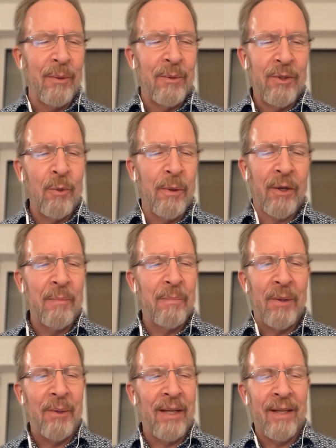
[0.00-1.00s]

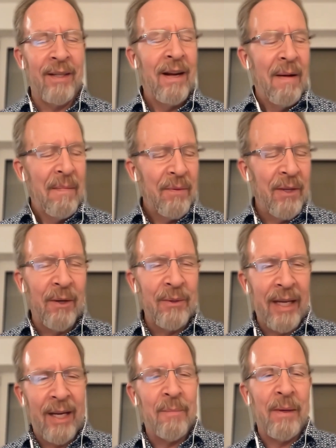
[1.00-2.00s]
supercomputing,
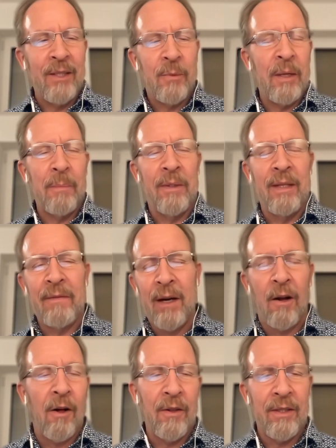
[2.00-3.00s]
database people, and they've
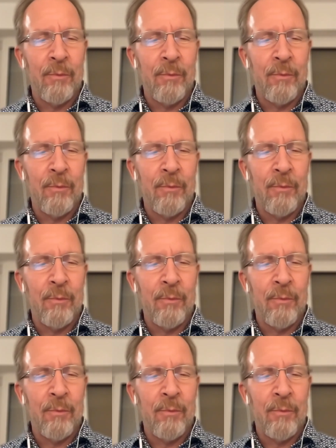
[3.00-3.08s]
got all the